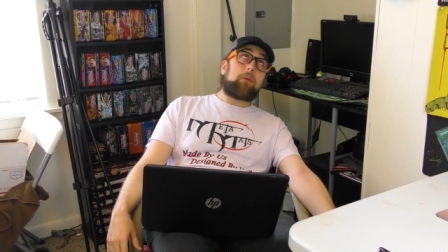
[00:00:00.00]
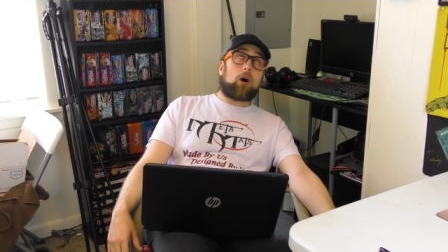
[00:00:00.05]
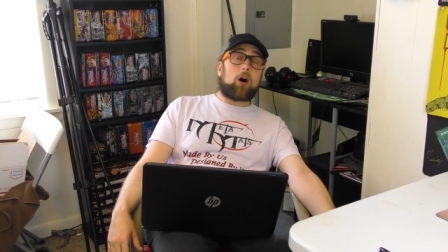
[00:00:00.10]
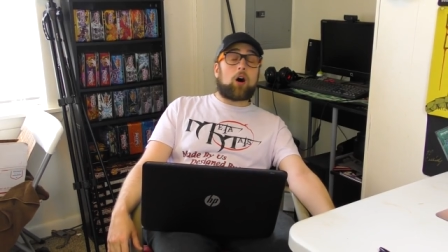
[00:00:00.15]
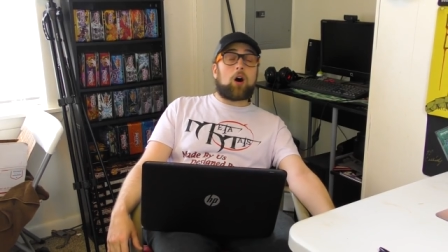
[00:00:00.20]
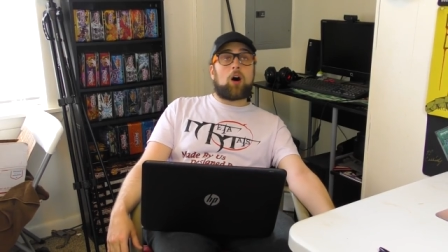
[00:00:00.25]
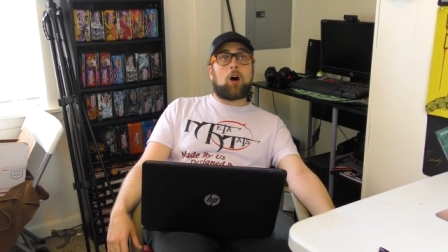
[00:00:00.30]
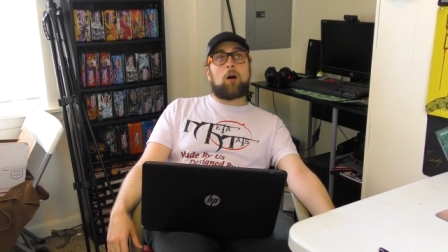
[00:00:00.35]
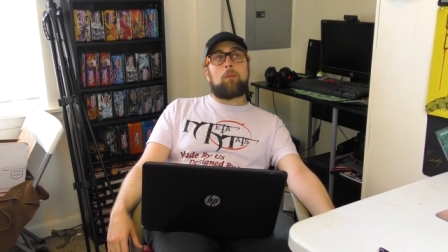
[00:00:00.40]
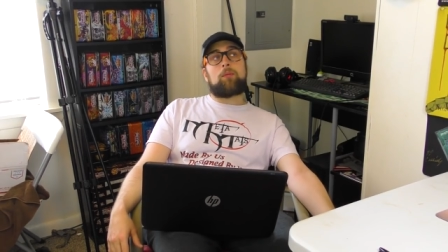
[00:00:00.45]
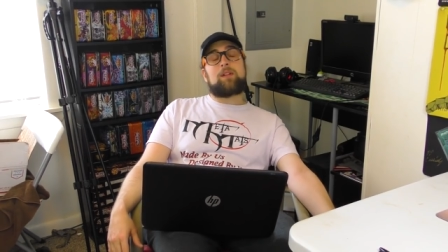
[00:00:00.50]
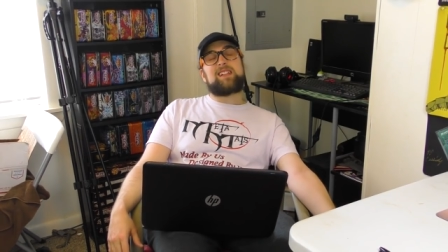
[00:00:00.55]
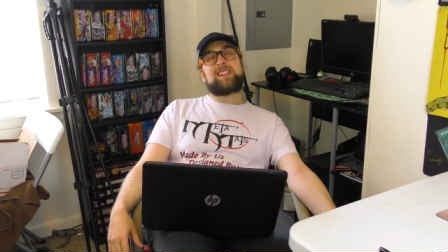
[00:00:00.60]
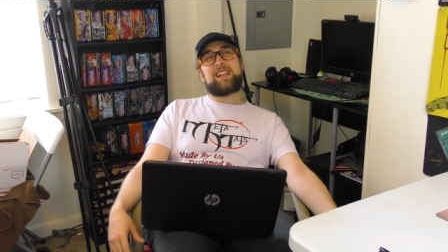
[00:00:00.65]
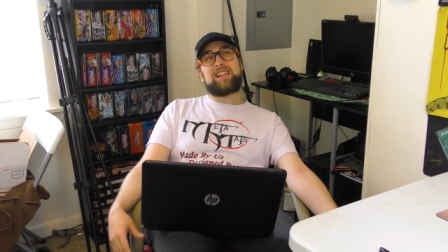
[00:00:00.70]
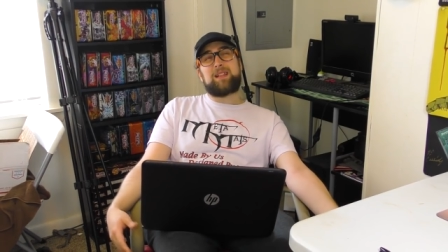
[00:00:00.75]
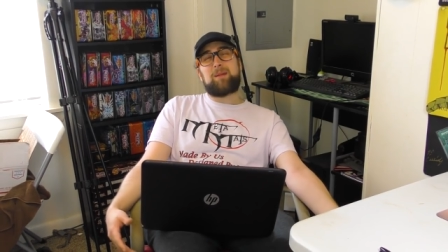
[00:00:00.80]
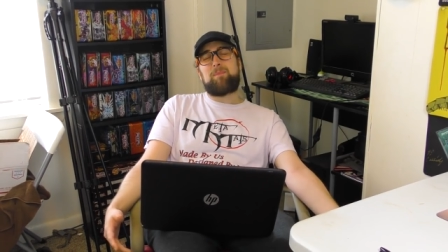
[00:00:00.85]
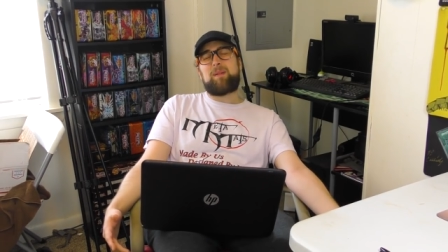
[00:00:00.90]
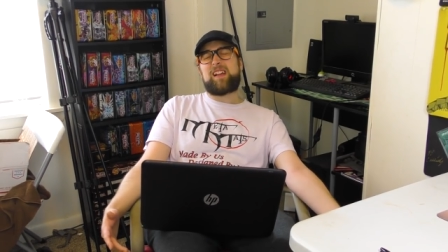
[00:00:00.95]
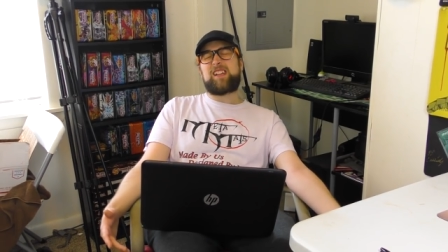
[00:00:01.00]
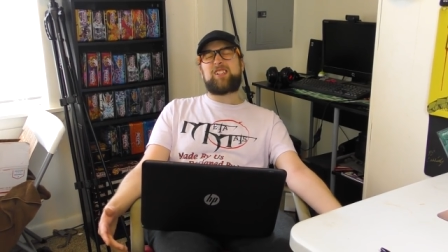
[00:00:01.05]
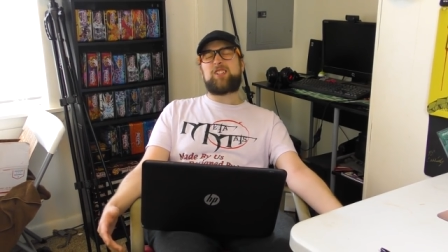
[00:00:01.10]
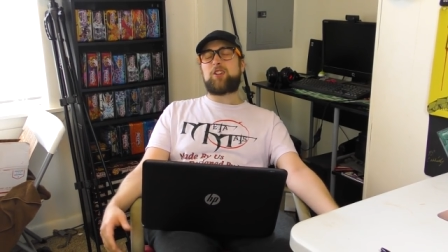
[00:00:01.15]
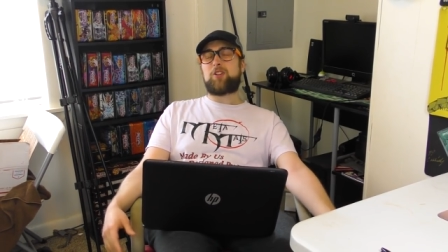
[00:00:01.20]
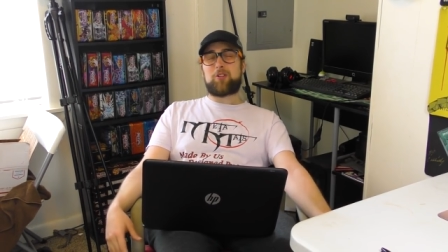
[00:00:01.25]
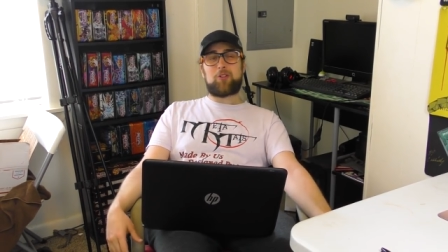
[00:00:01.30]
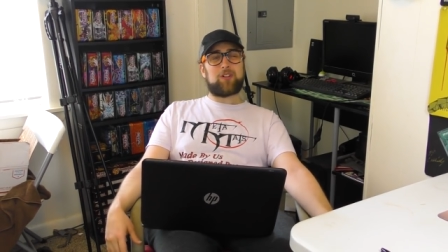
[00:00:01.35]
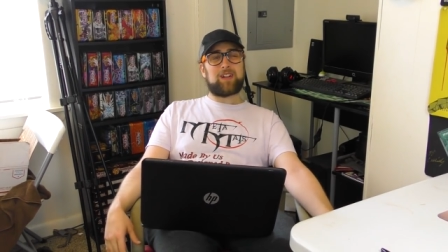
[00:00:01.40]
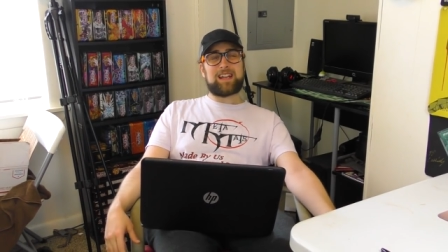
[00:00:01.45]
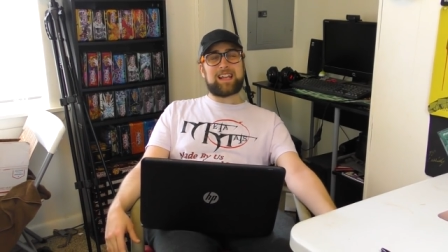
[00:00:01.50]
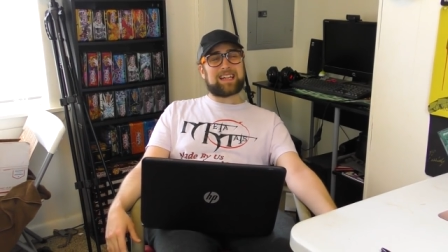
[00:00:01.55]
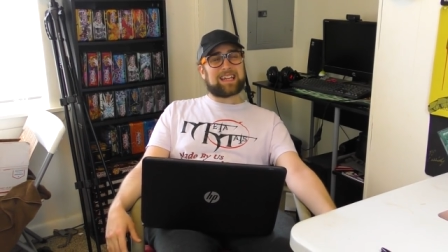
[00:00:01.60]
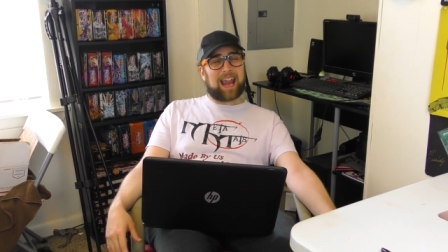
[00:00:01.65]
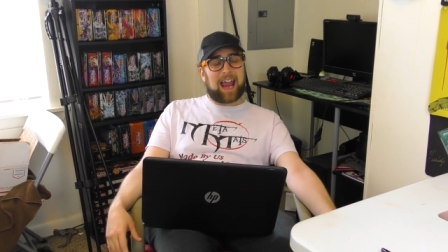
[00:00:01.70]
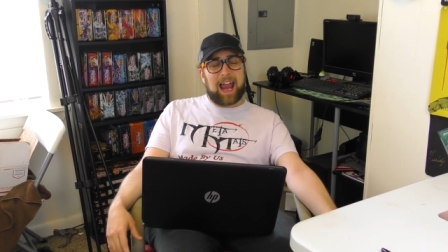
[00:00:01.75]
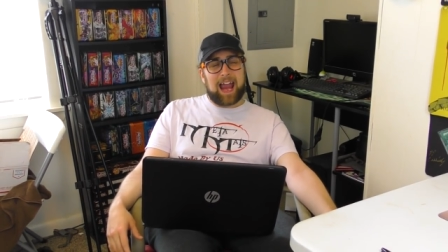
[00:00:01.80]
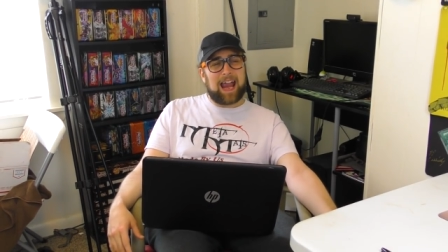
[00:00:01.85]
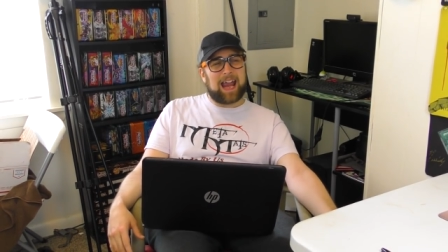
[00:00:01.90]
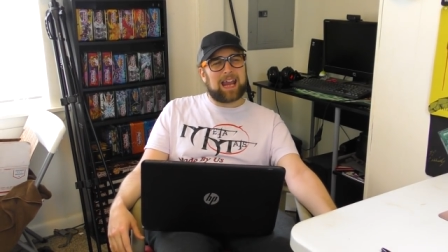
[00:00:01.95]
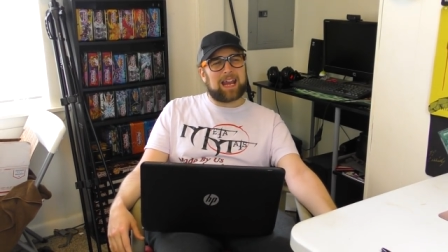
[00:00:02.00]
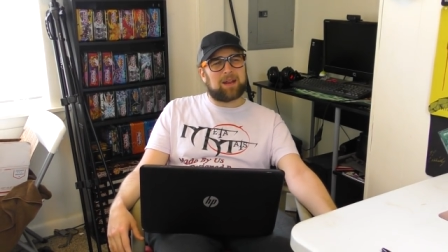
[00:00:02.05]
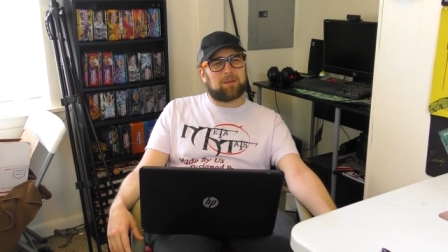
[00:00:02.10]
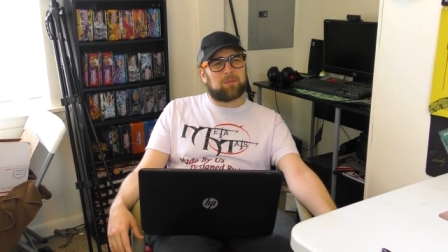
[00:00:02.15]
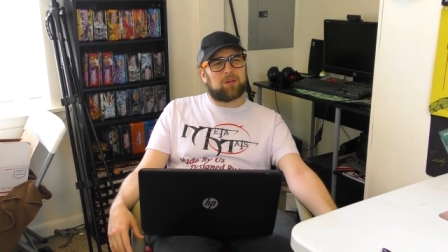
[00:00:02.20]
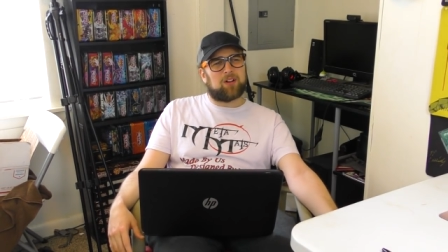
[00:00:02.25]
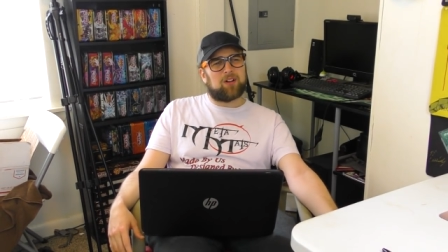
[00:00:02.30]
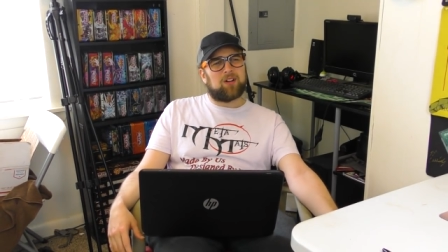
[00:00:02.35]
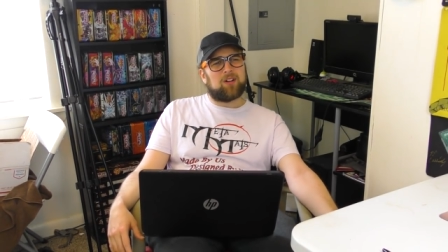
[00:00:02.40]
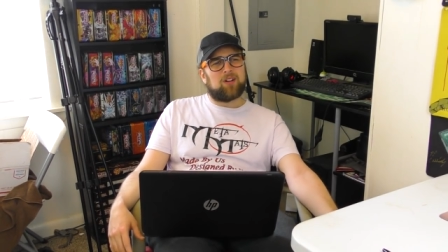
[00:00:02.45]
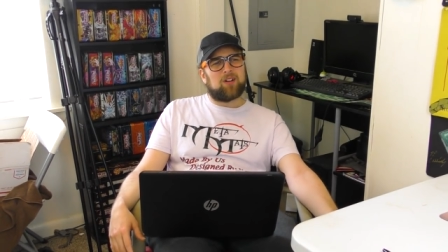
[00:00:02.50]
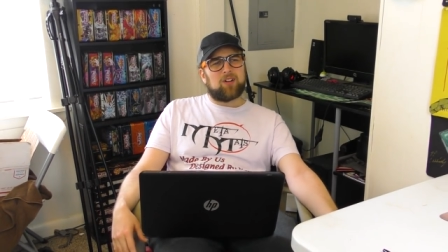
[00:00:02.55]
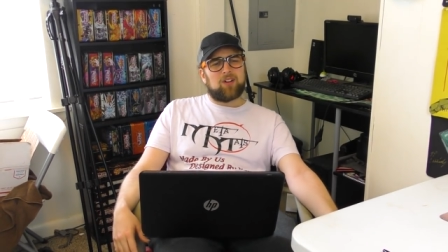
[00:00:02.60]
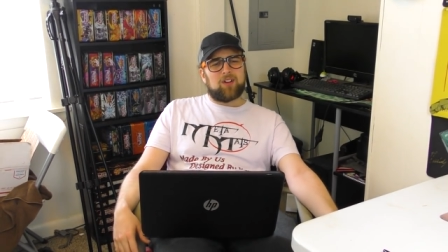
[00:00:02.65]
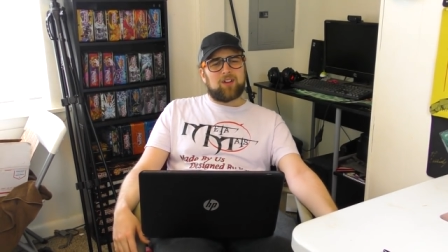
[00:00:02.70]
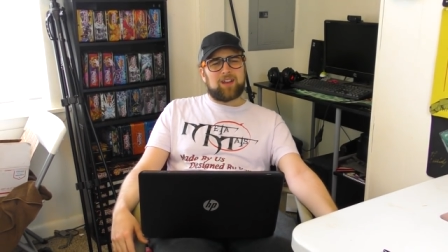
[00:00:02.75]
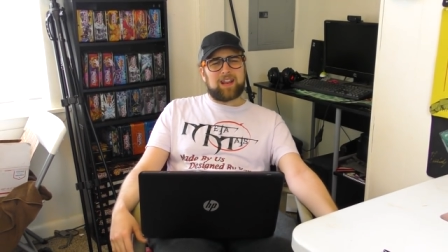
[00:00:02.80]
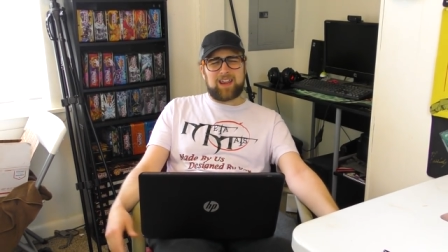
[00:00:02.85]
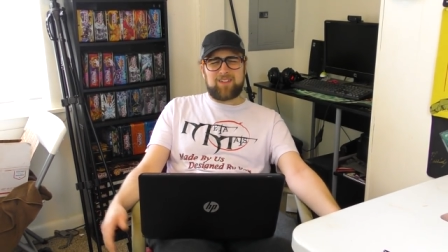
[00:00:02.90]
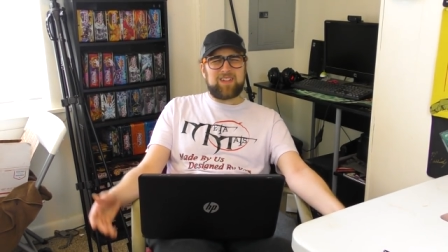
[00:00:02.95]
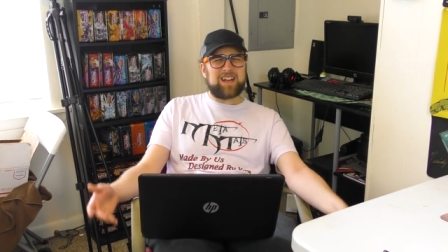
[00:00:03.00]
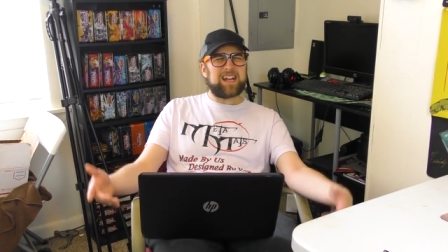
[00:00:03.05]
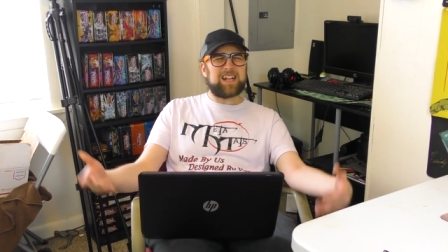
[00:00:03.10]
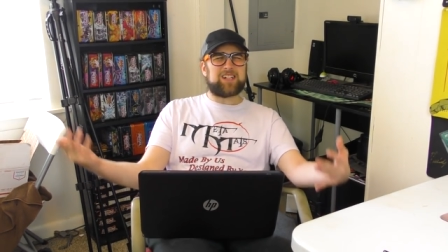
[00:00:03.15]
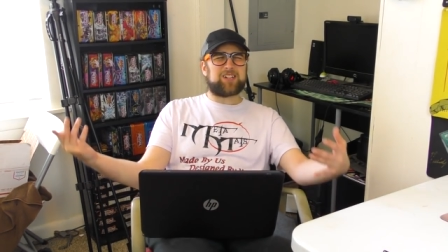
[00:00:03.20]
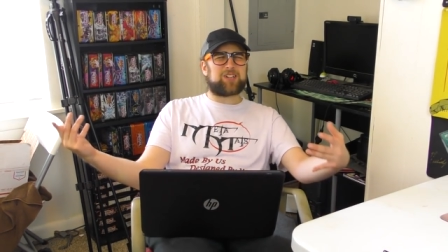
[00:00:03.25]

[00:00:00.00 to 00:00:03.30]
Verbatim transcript: Bulb. It's like the best tuner in the game. They even hit